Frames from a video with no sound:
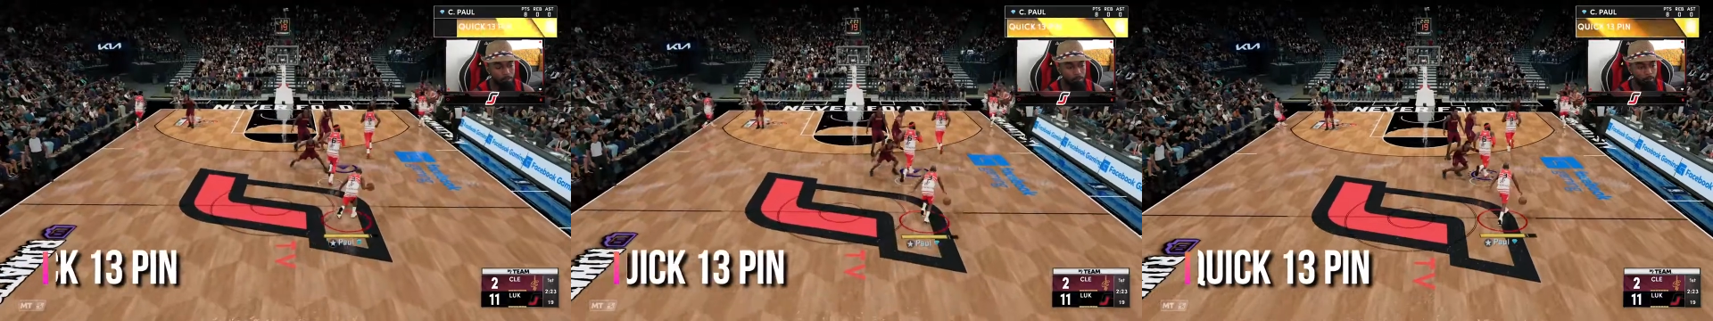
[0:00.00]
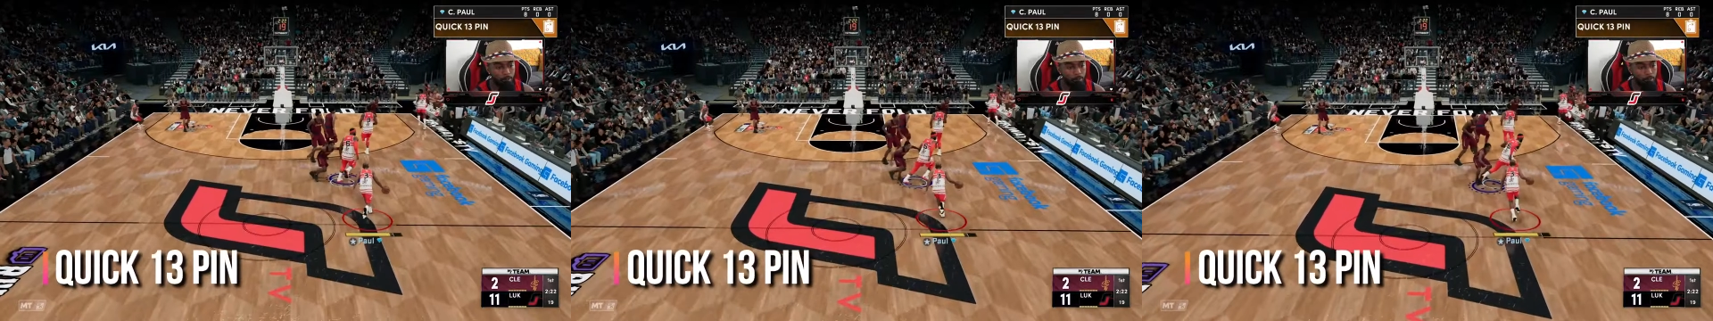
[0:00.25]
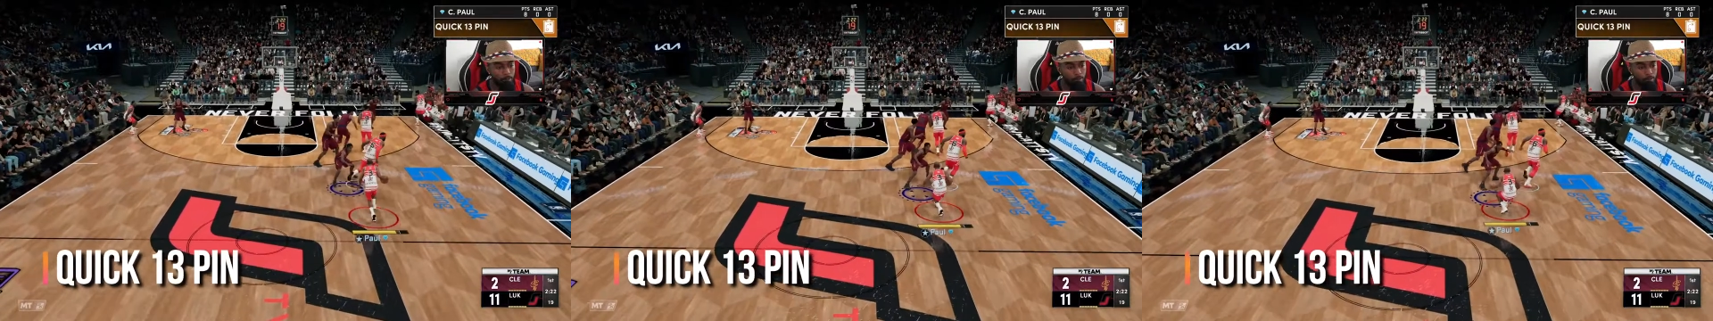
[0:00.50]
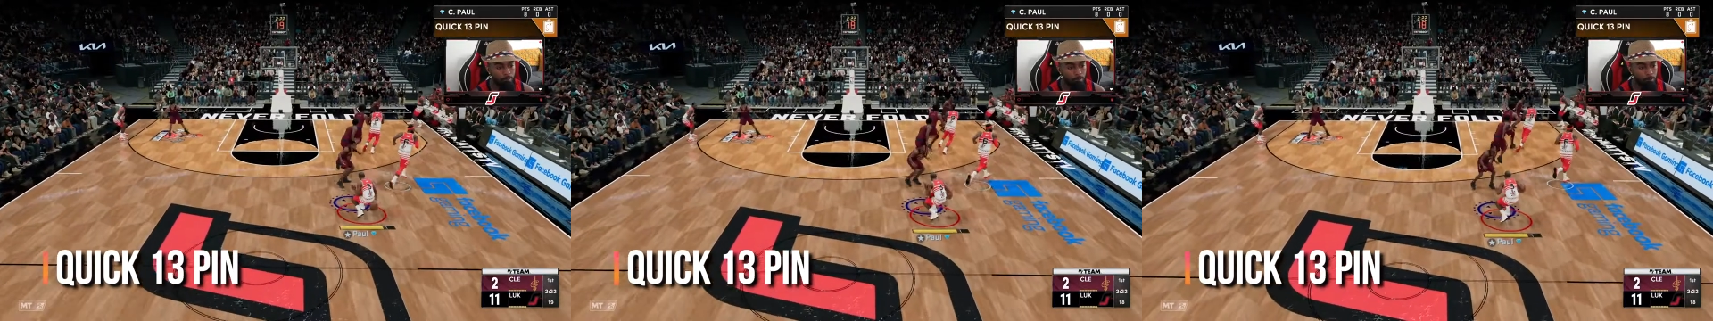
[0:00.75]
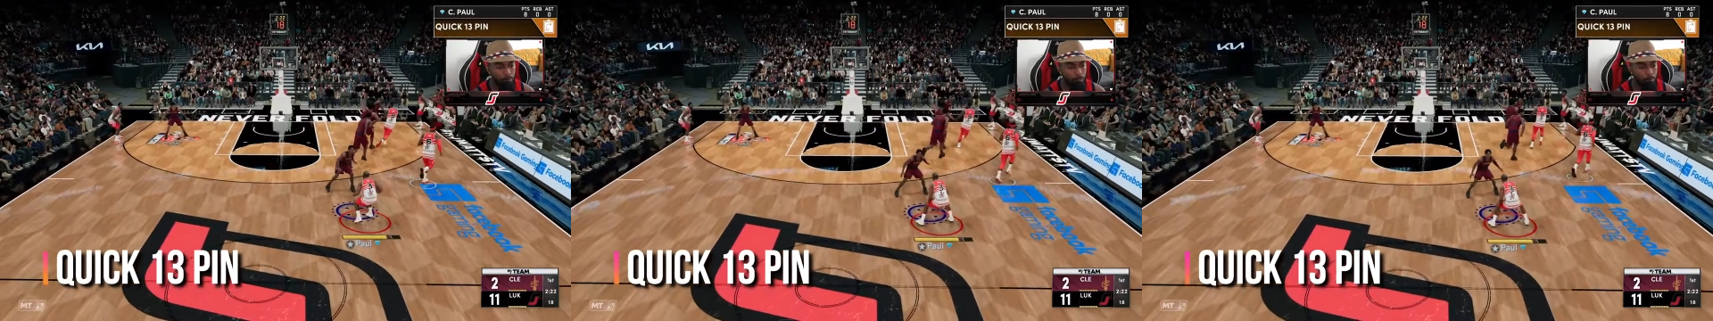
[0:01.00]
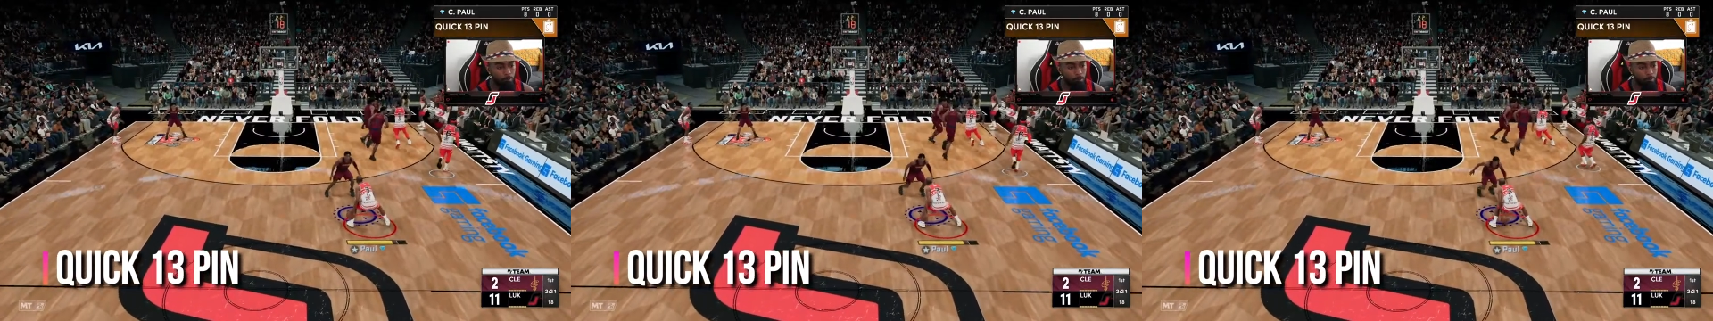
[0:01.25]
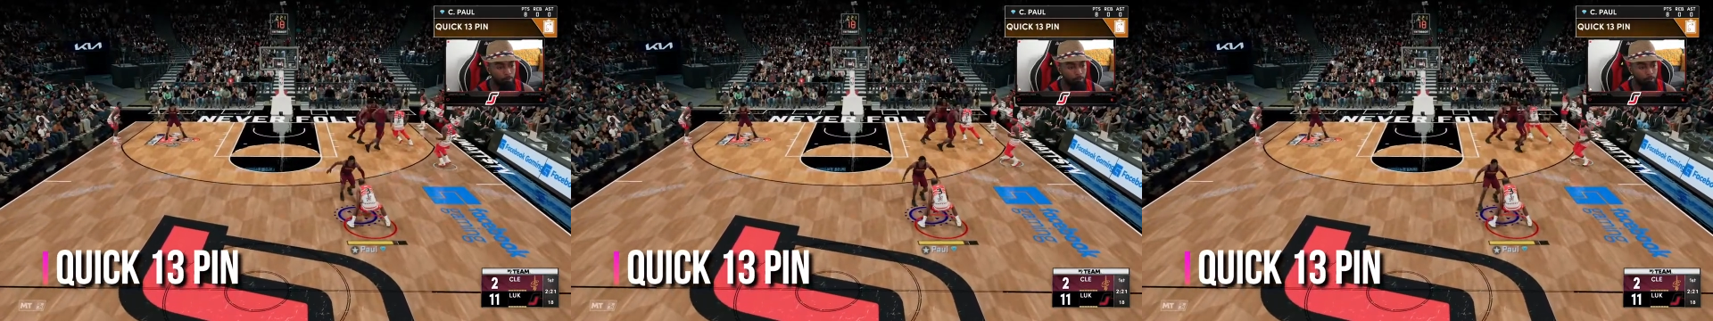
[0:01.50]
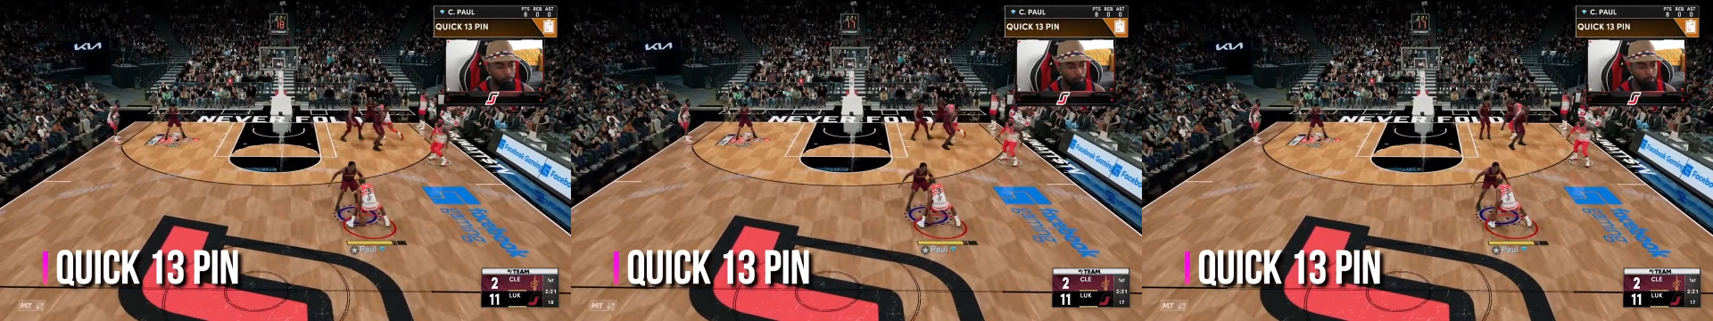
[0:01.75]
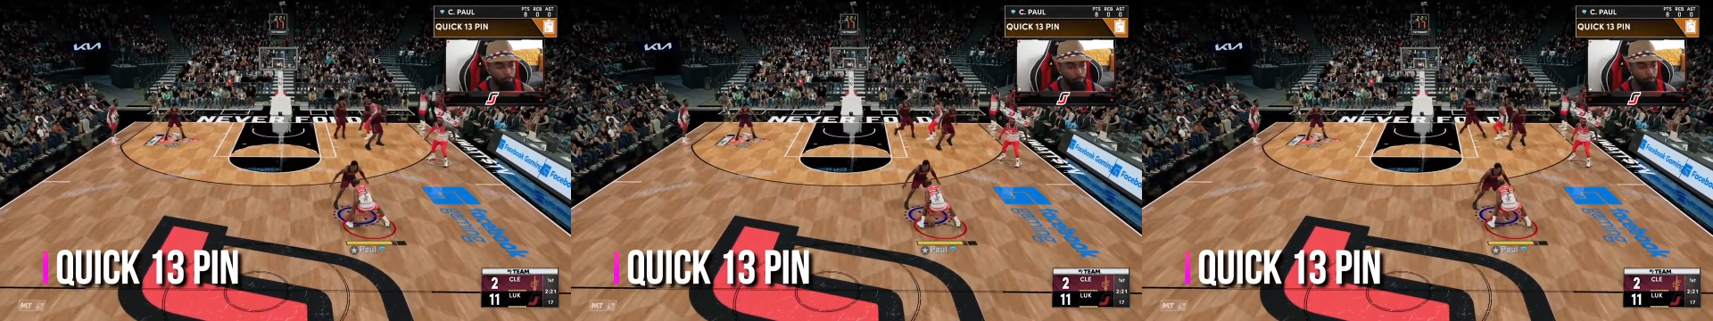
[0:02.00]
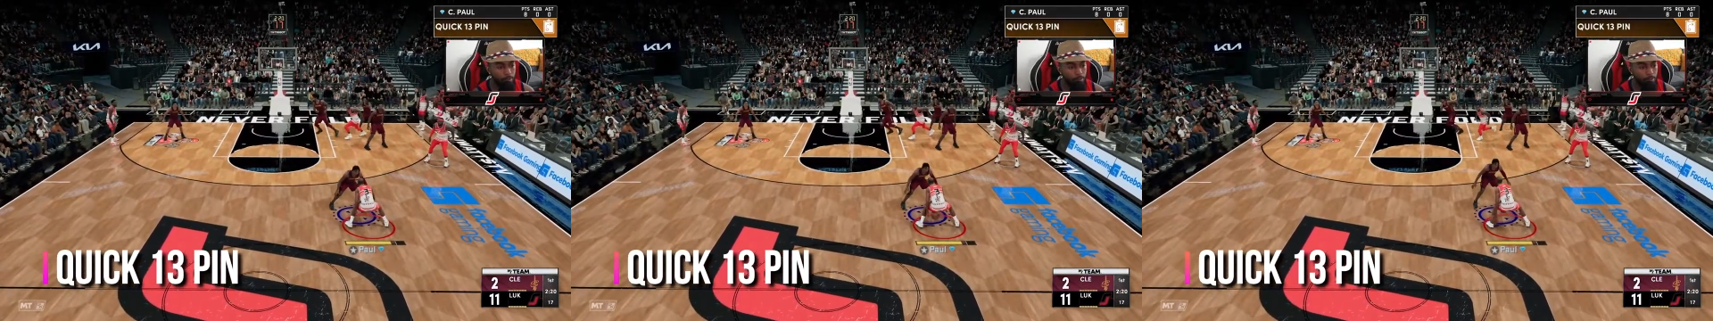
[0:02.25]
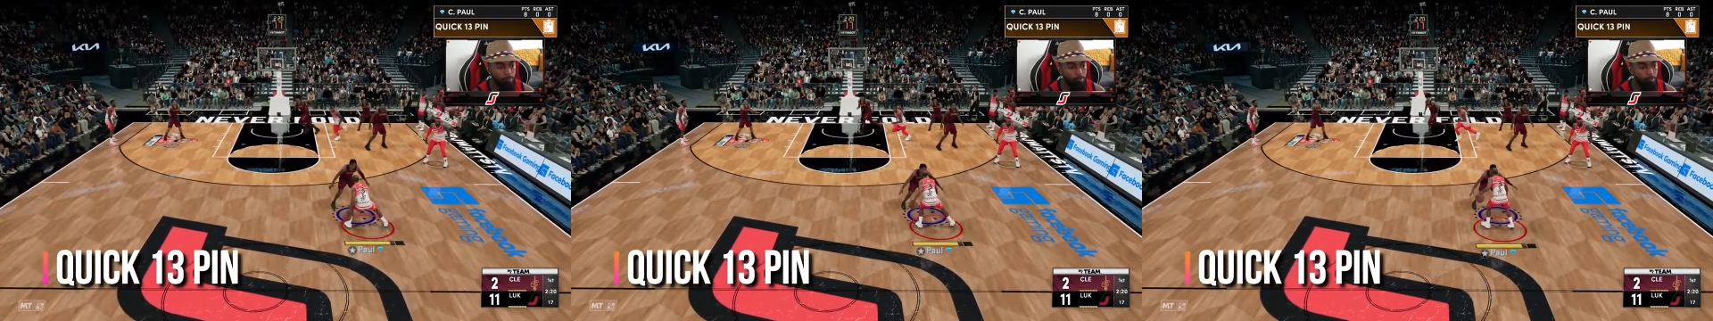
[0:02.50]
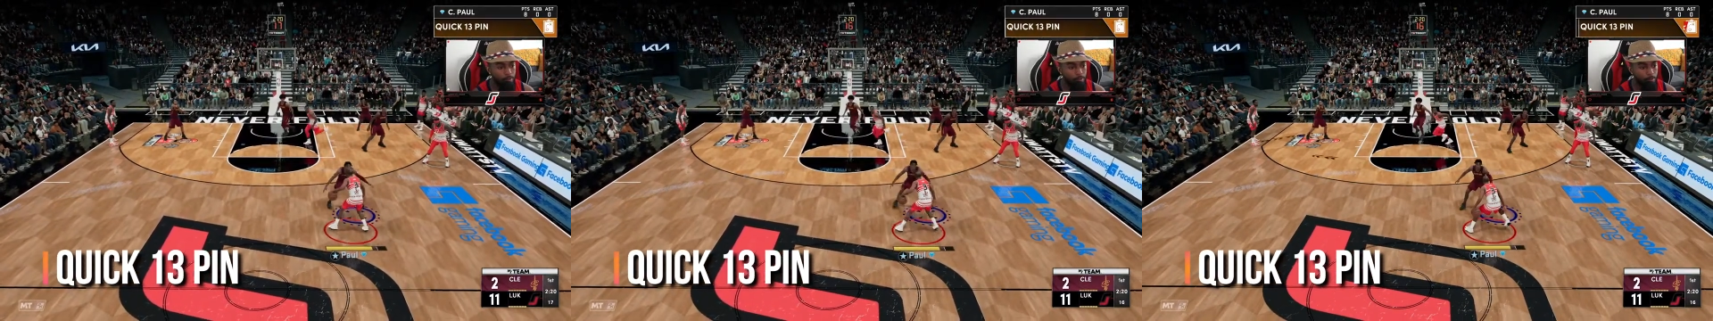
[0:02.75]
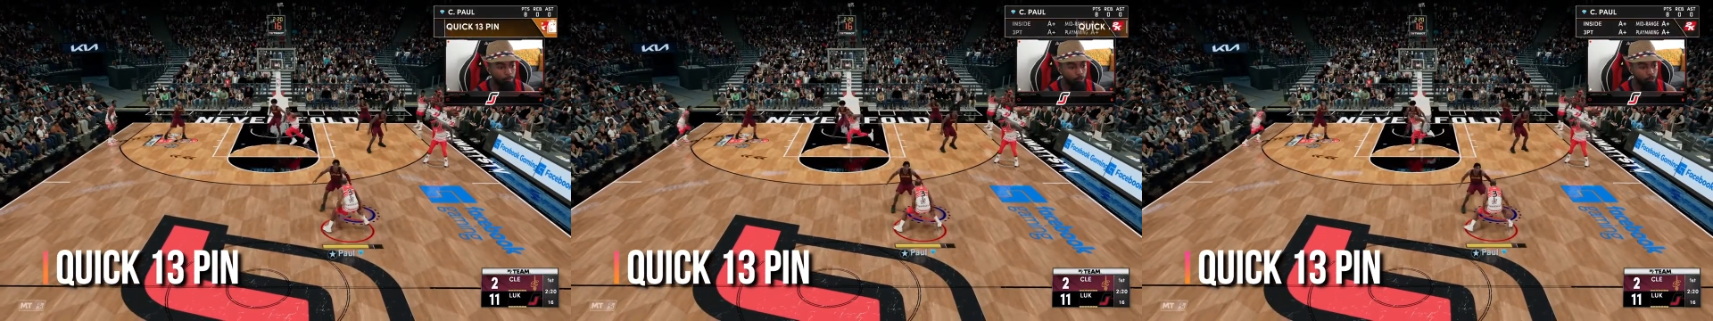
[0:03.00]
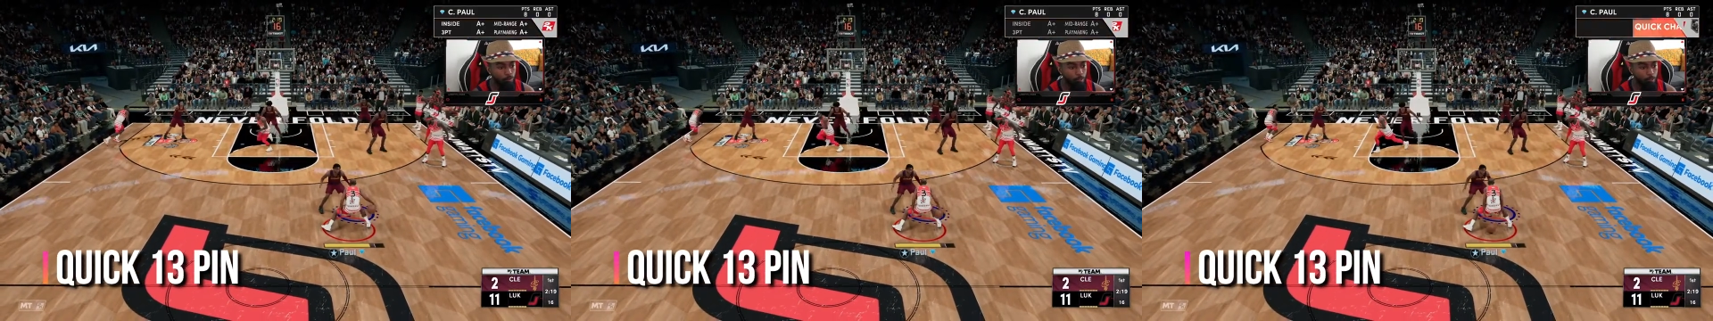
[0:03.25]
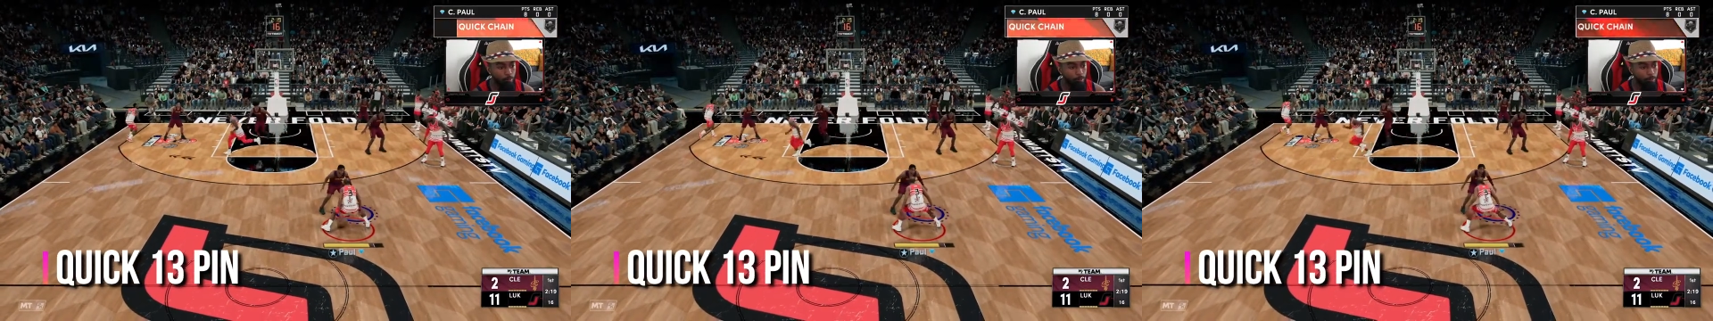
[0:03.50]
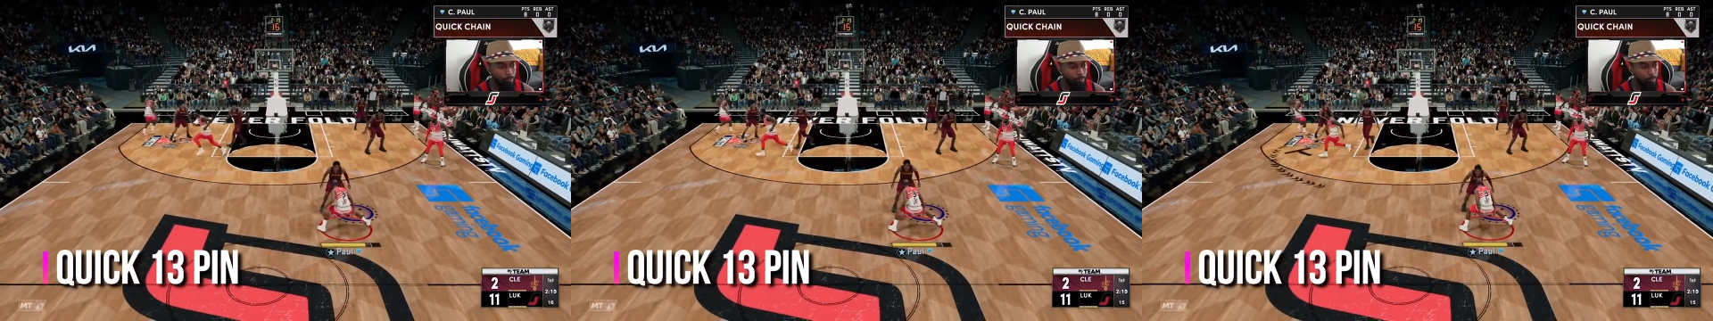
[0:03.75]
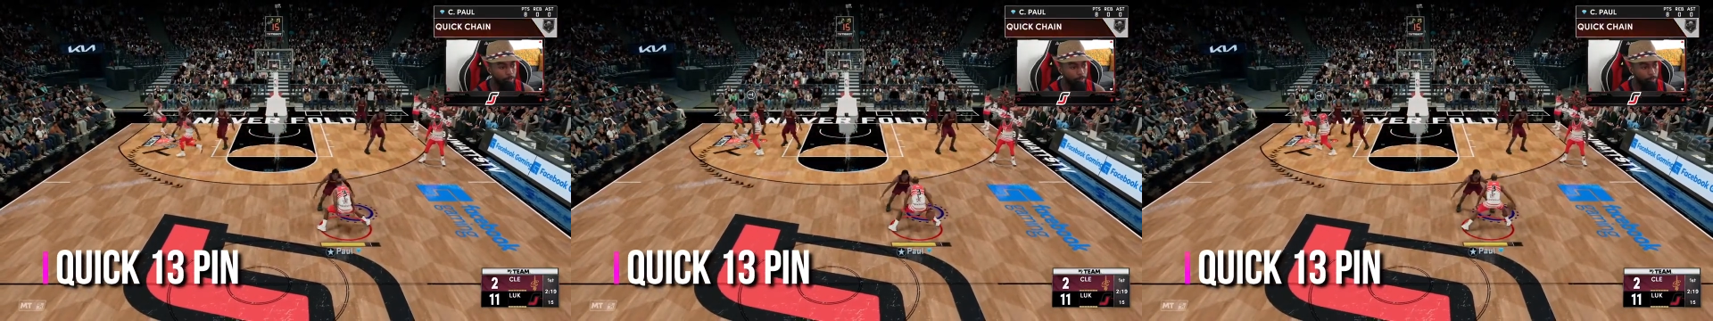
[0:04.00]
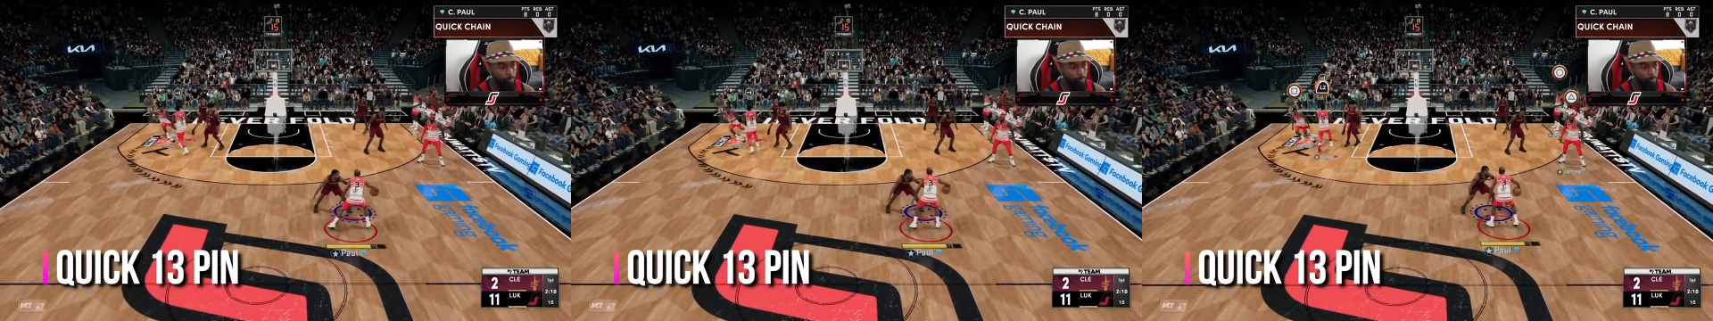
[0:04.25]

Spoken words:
Nobody's mouth can be seen.